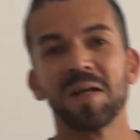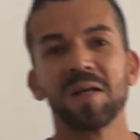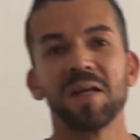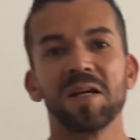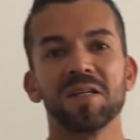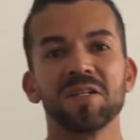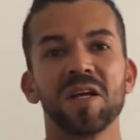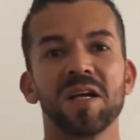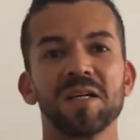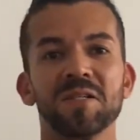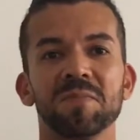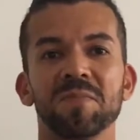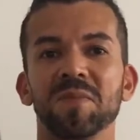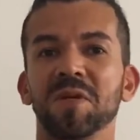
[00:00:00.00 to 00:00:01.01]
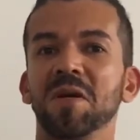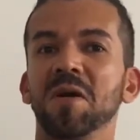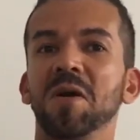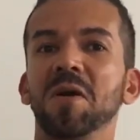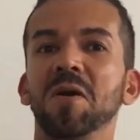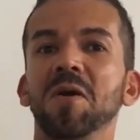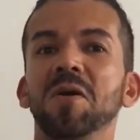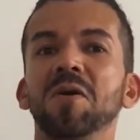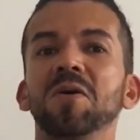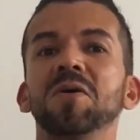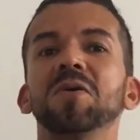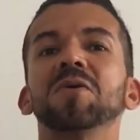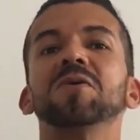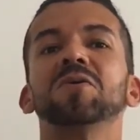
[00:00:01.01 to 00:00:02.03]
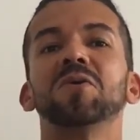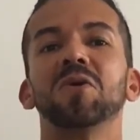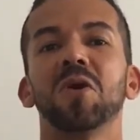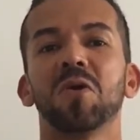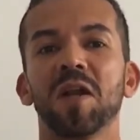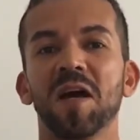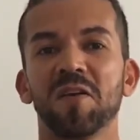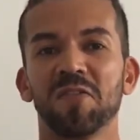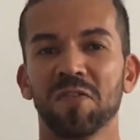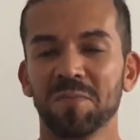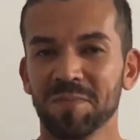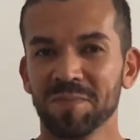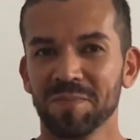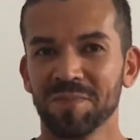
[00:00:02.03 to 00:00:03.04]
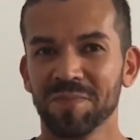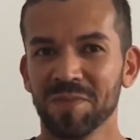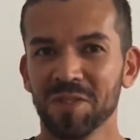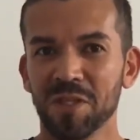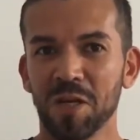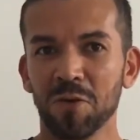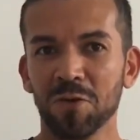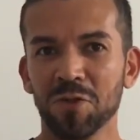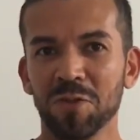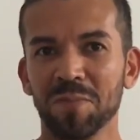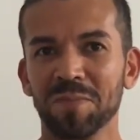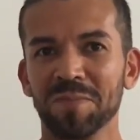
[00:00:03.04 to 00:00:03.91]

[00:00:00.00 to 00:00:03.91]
here it is, guys. To long life. Salud.